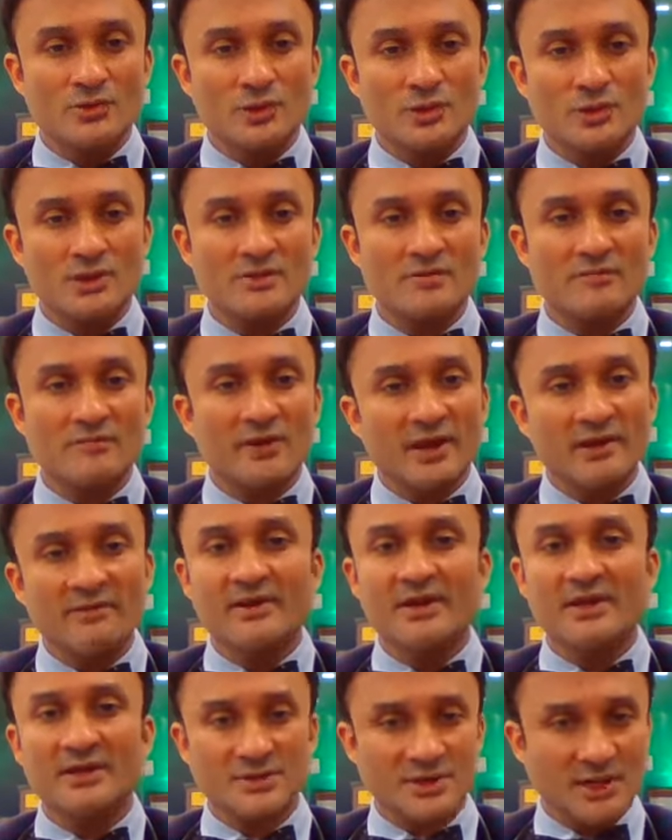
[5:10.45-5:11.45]
So it is a very,
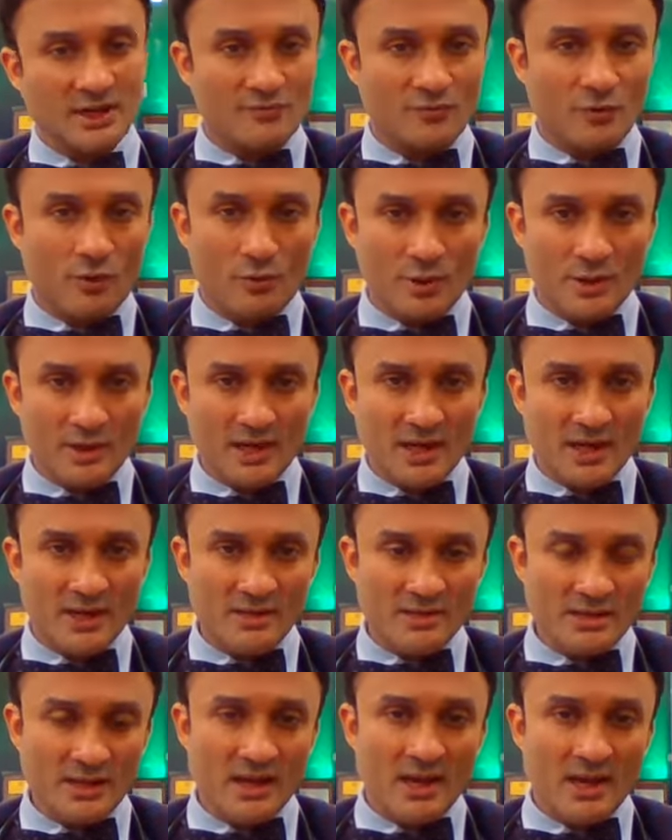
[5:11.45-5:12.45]
very straightforward
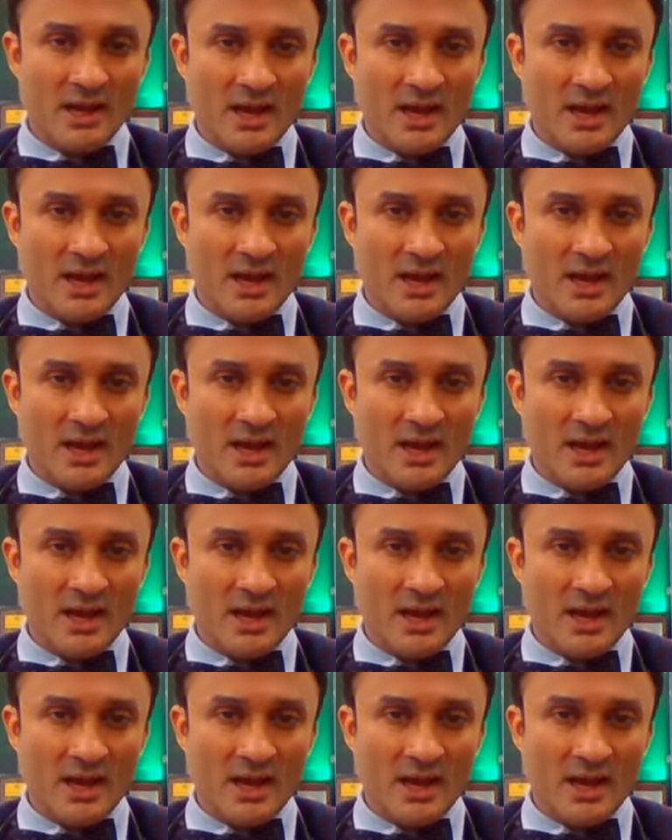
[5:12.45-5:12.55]
test.